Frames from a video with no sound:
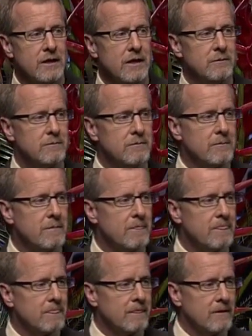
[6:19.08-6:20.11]
them.
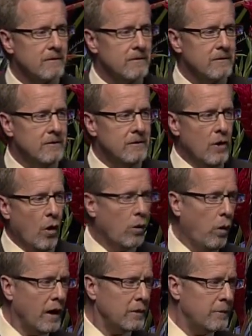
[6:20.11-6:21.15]
Or
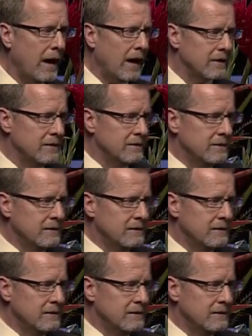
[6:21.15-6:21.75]
what about